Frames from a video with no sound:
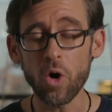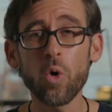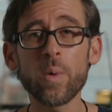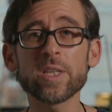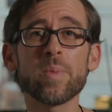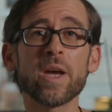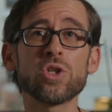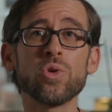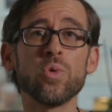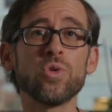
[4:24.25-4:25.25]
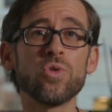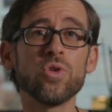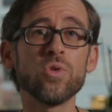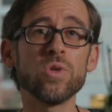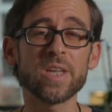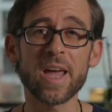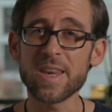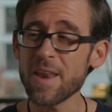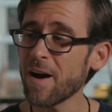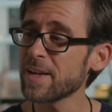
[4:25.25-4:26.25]
always make sure to use a
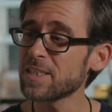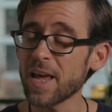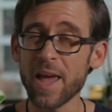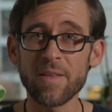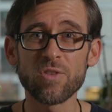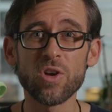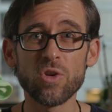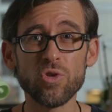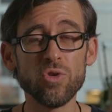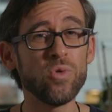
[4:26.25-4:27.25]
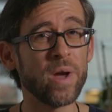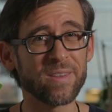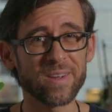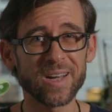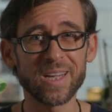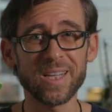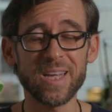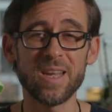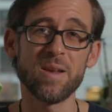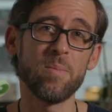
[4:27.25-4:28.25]
nice and new and
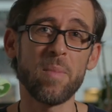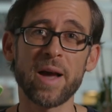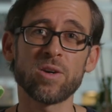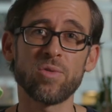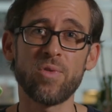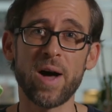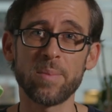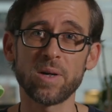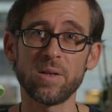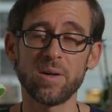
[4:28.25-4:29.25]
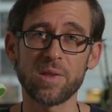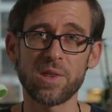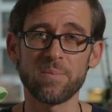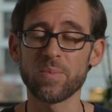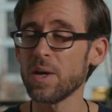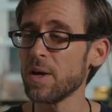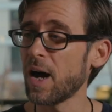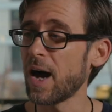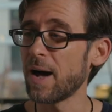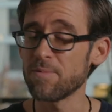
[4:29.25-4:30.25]
clean microfiber cloth.
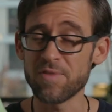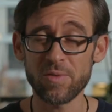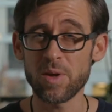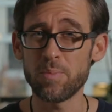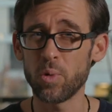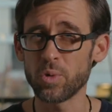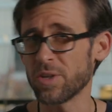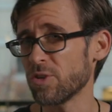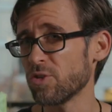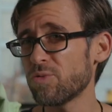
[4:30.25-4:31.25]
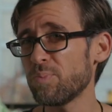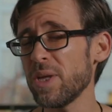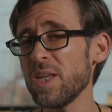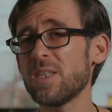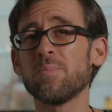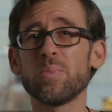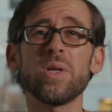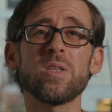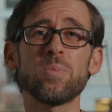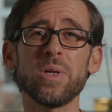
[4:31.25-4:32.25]
Very important. Please,
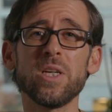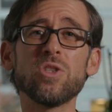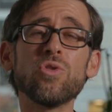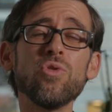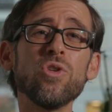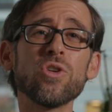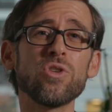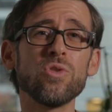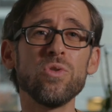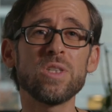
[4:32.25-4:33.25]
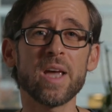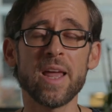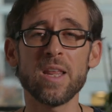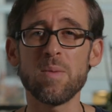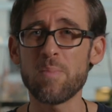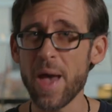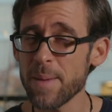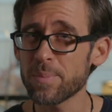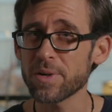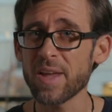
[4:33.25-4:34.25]
please, please do not use any
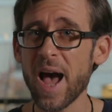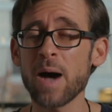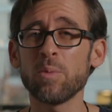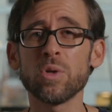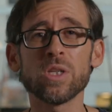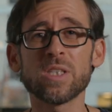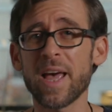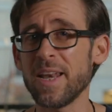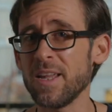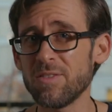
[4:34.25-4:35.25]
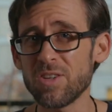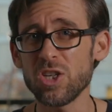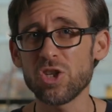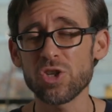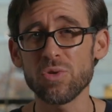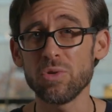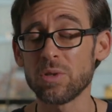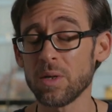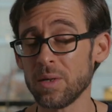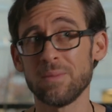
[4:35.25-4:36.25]
paper towels, any
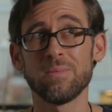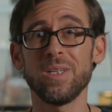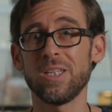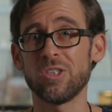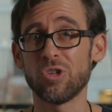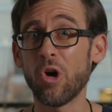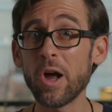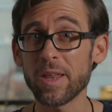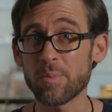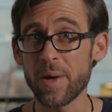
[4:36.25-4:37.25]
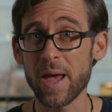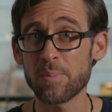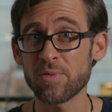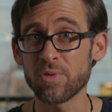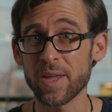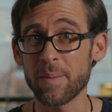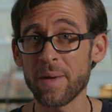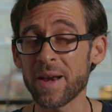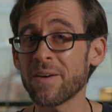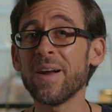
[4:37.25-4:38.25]
tissues, any toilet paper for that
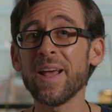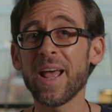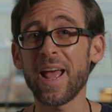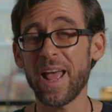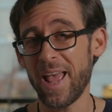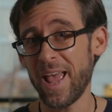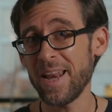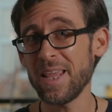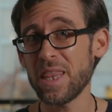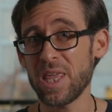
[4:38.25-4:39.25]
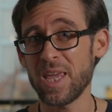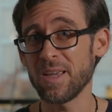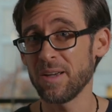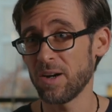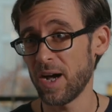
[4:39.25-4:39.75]
matter. Anything